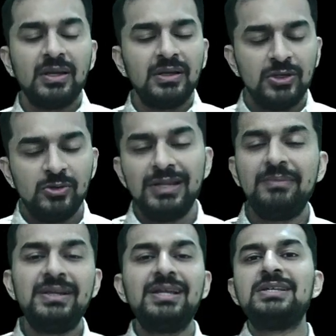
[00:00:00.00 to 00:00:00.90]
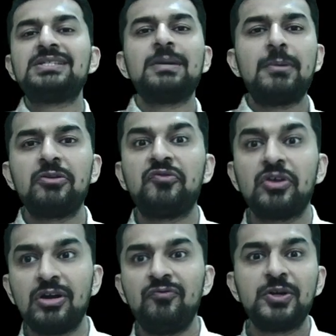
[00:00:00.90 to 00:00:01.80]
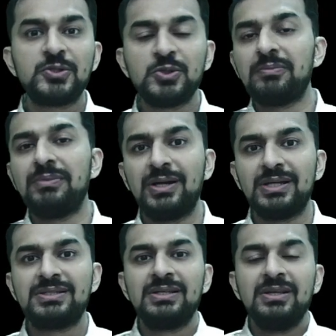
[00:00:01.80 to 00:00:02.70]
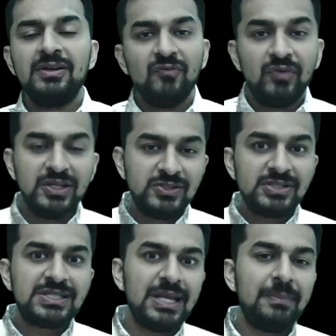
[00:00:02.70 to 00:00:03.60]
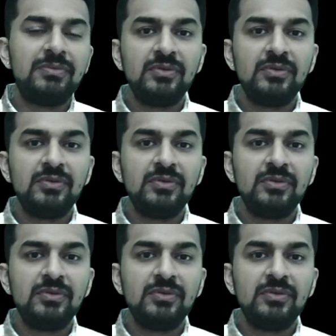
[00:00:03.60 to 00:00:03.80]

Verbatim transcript: you will immediately step out of your comfort zone, because once you step,